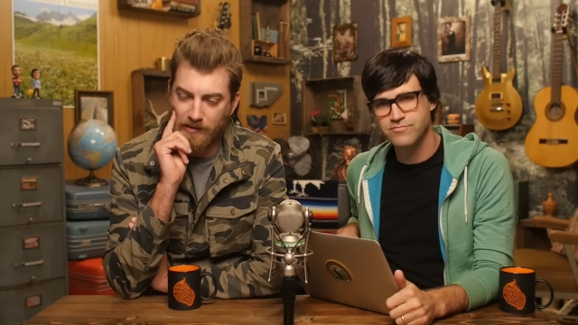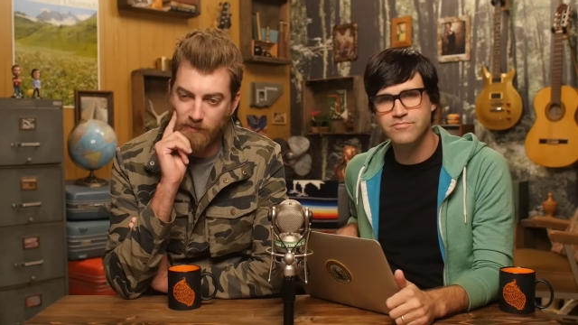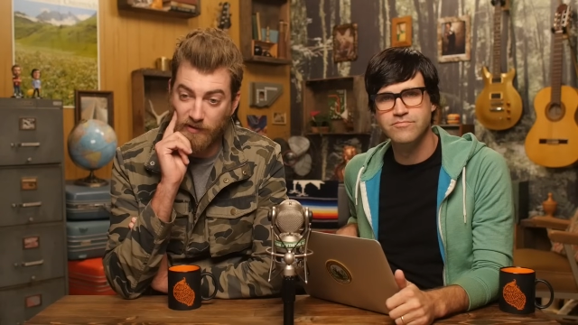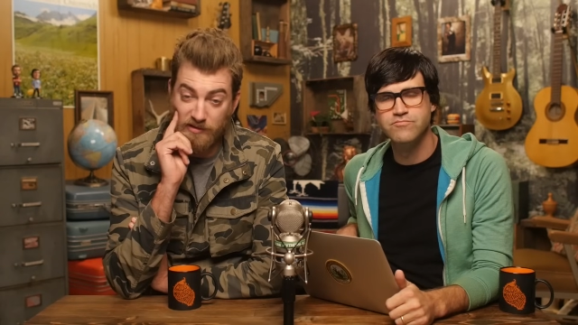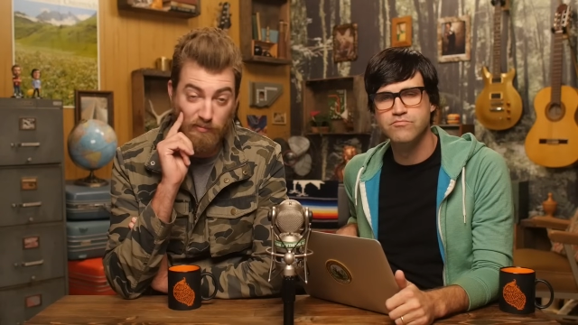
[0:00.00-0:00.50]
Speaker 1: he
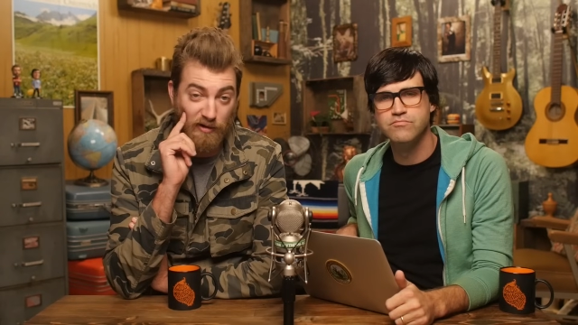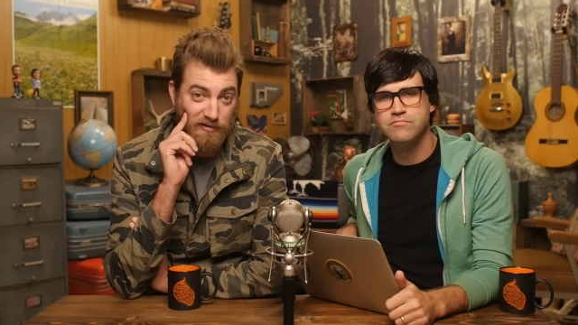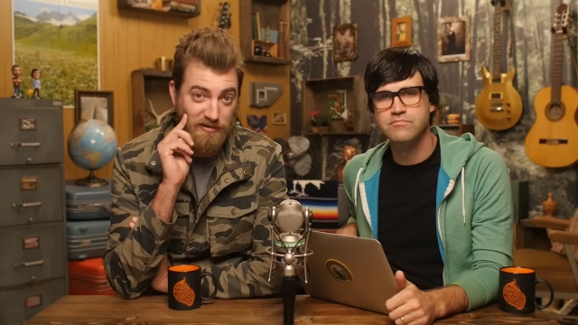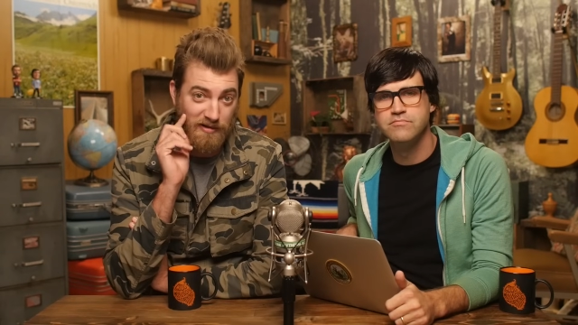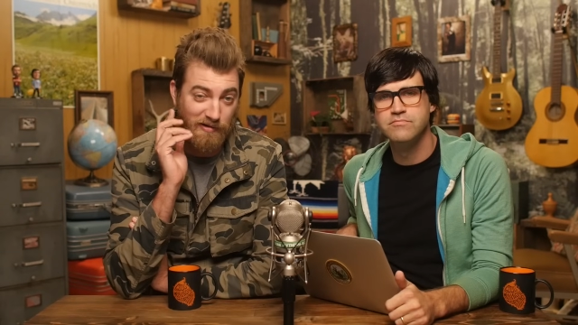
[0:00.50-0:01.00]
went to
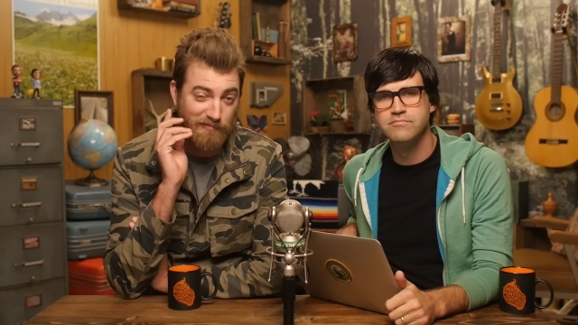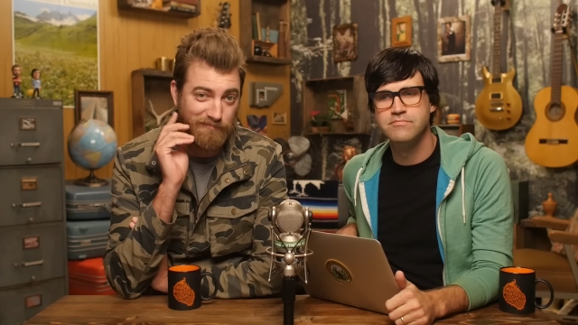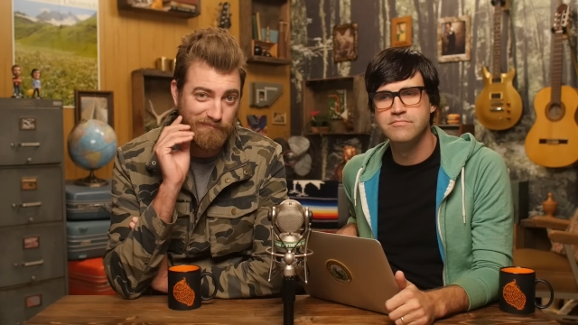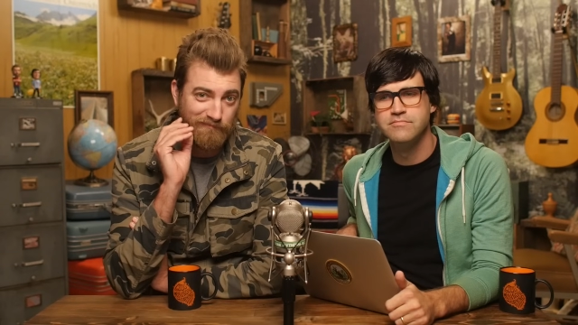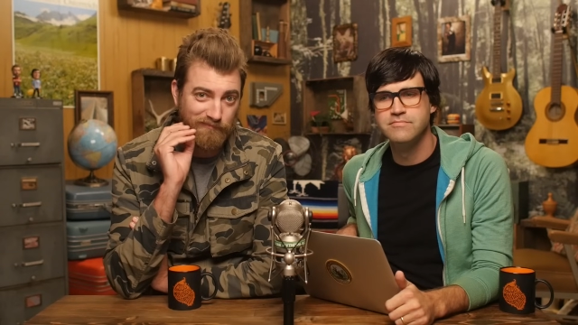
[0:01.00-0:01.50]
Brookstone,
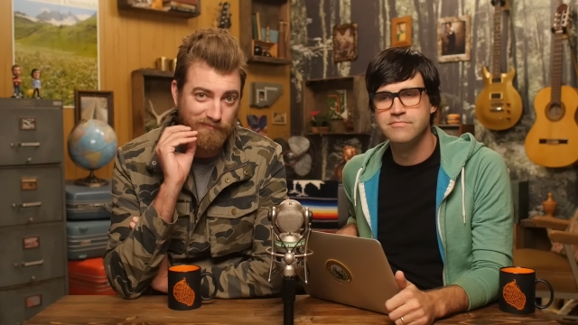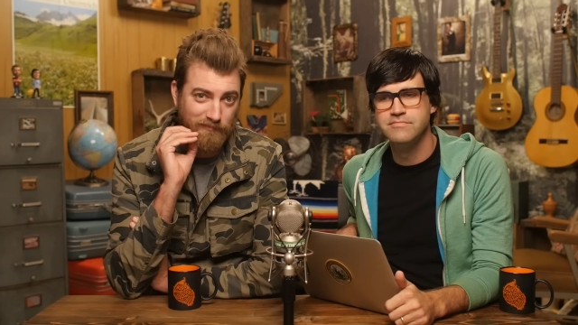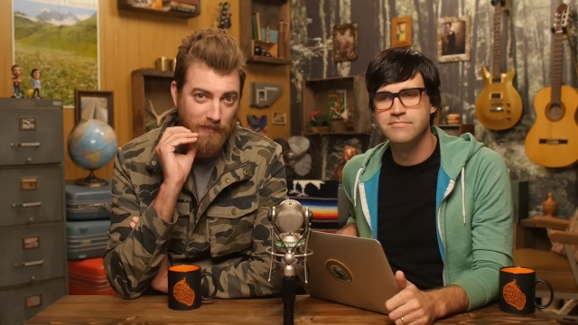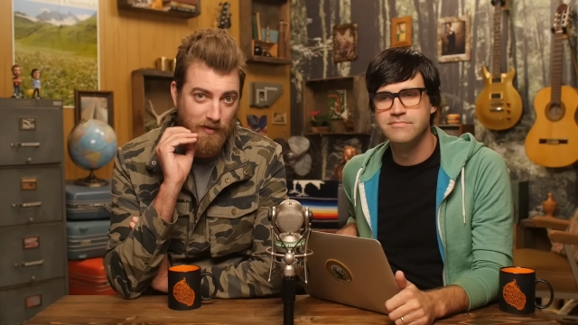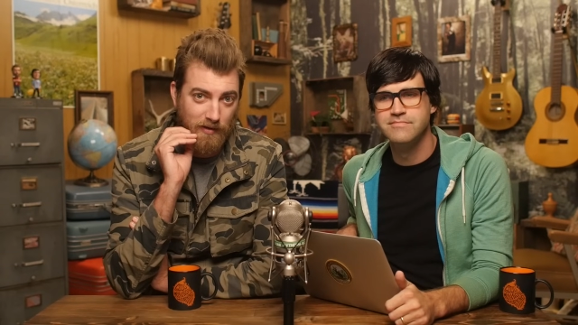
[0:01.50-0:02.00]

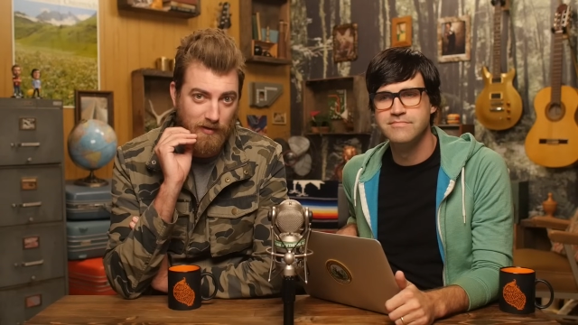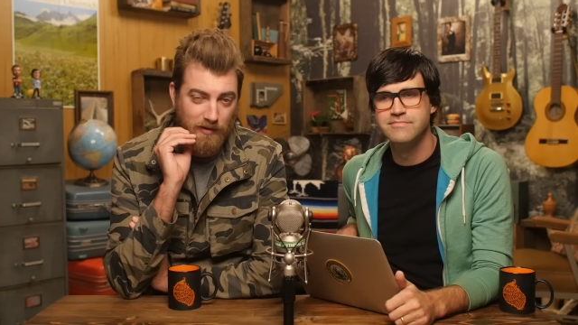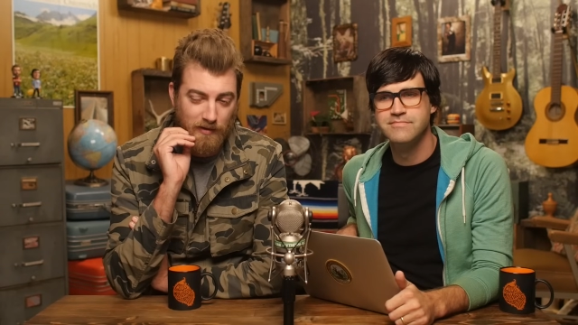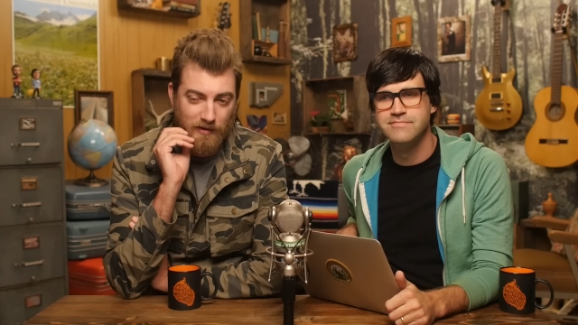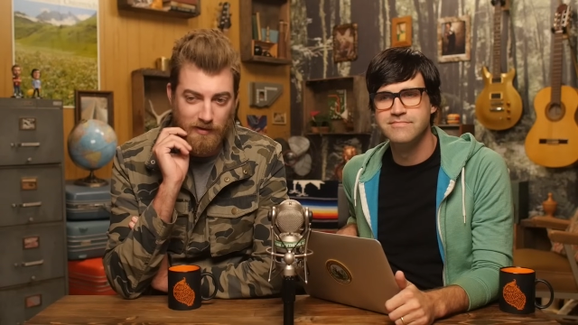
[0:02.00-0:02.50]

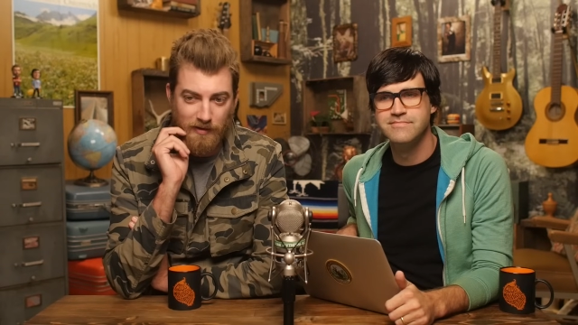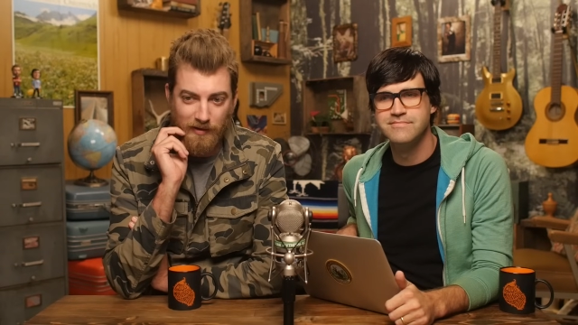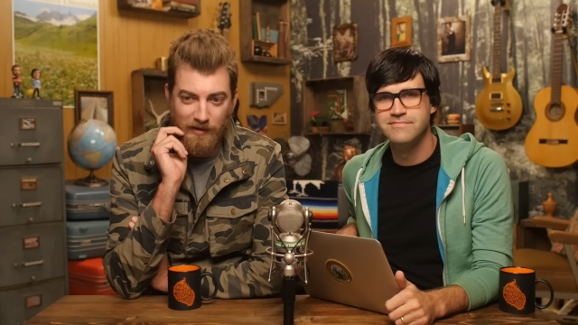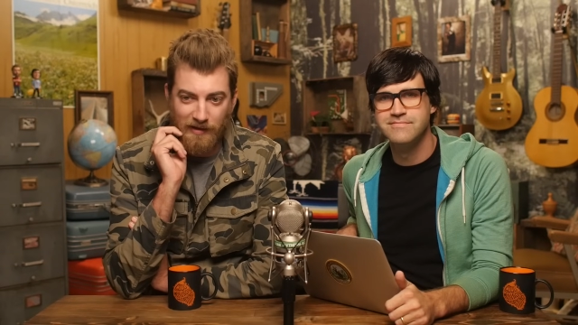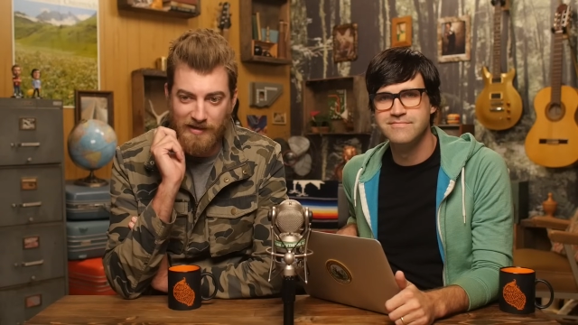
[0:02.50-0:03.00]

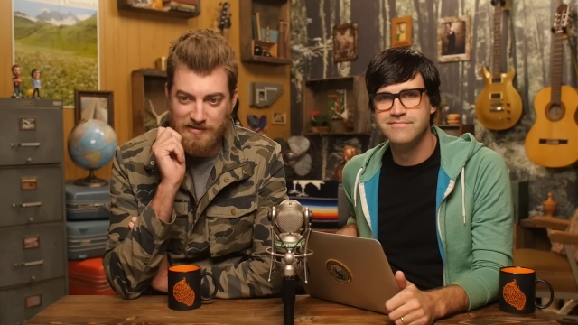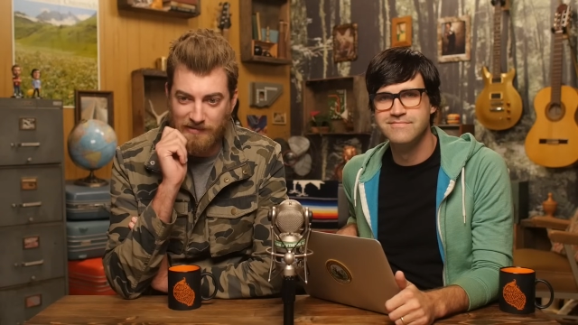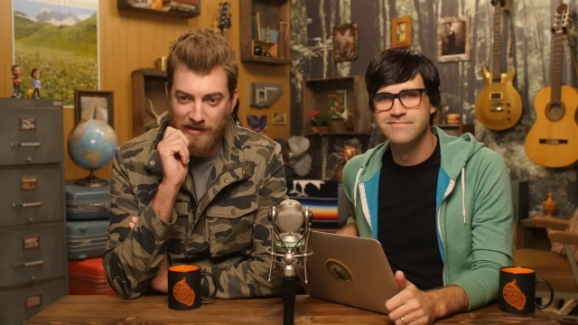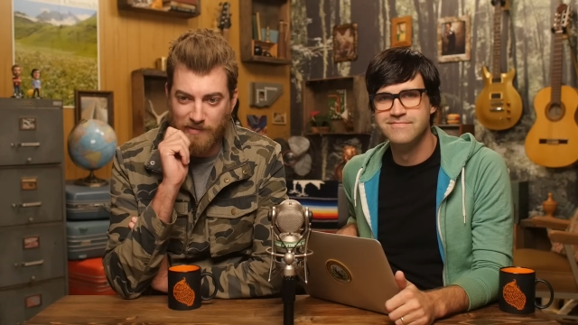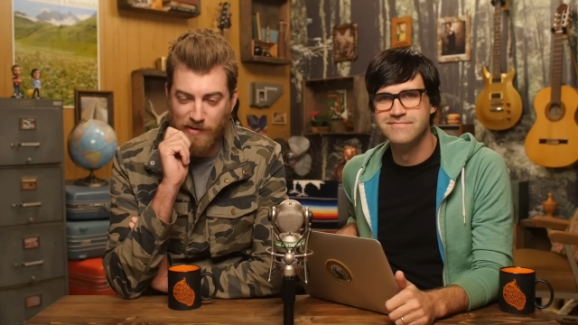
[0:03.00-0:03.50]
as a
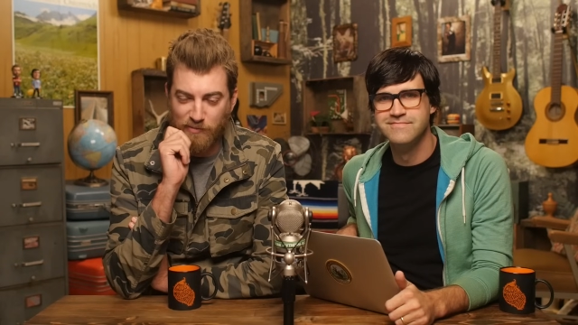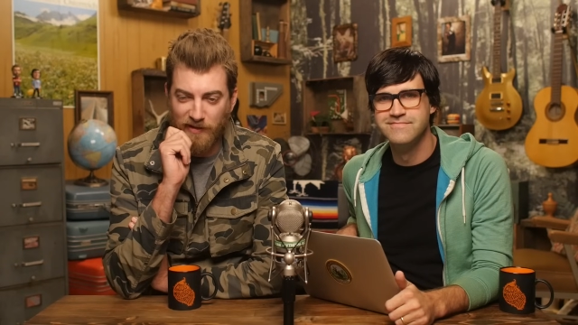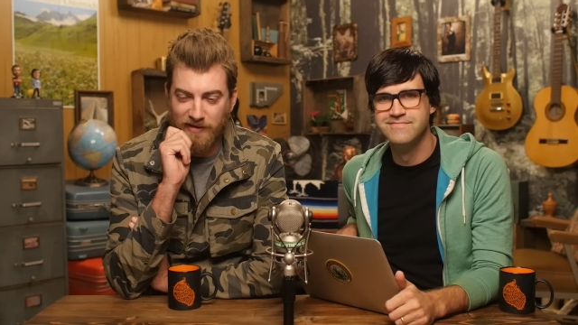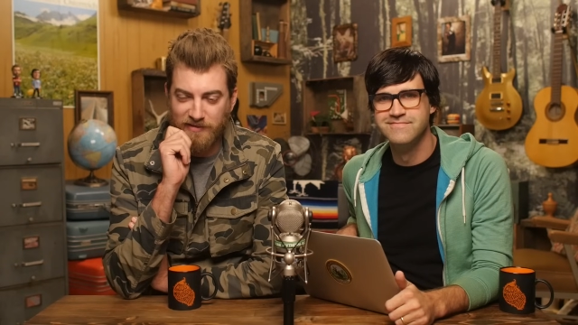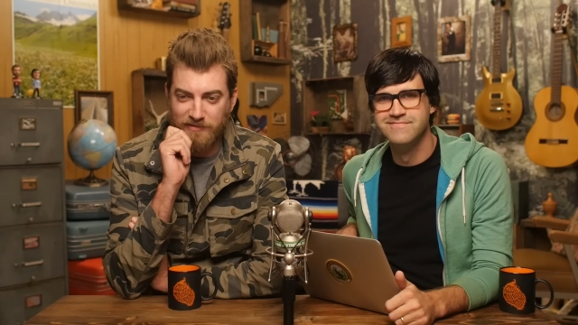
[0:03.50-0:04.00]
lot of people
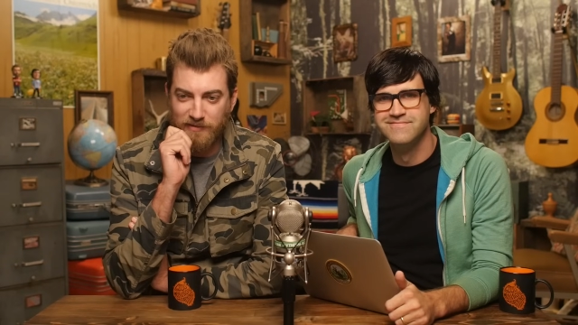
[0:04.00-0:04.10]
like to